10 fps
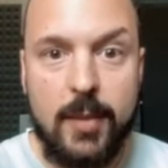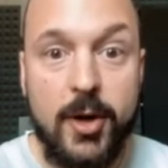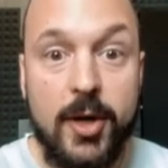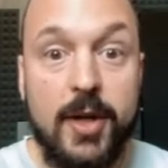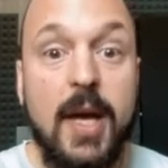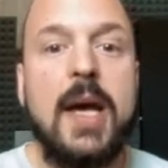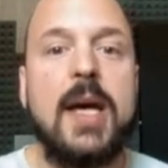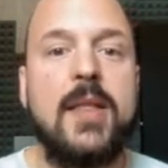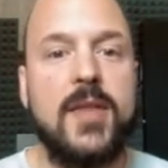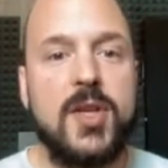library.
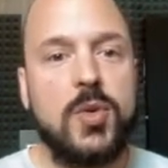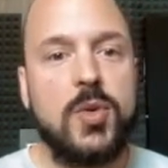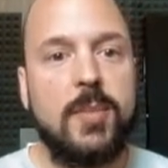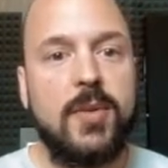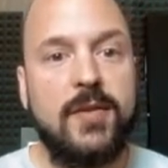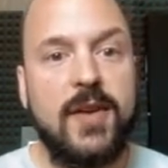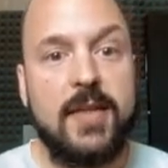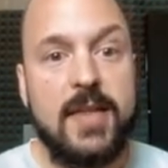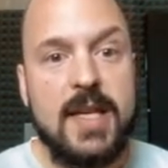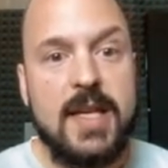This will
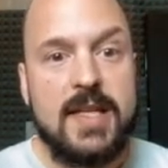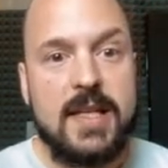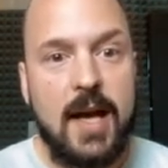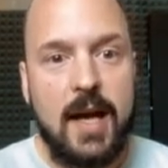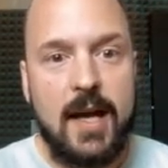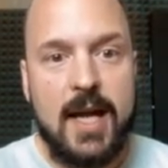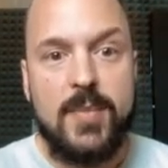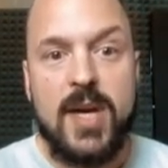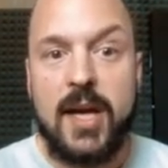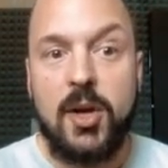simplify these uh,
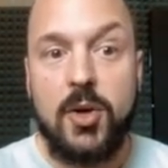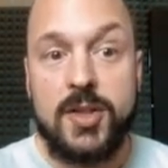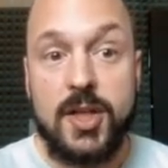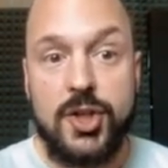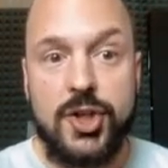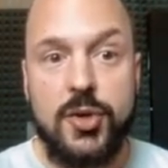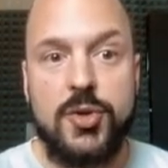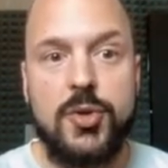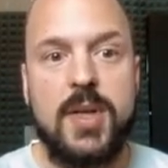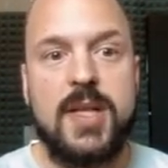API calls I just
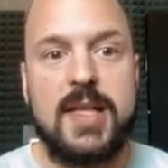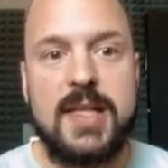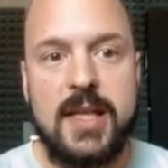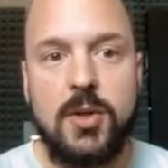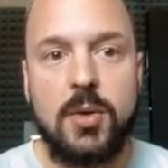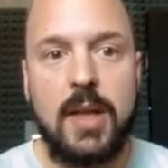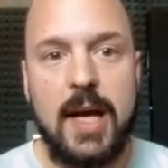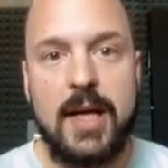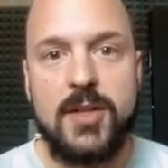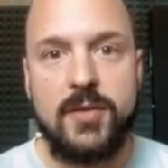showed you into single
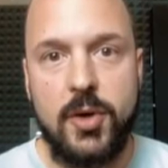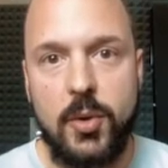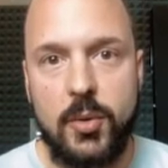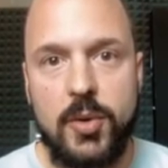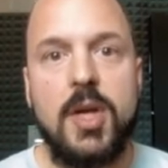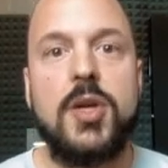lines of code.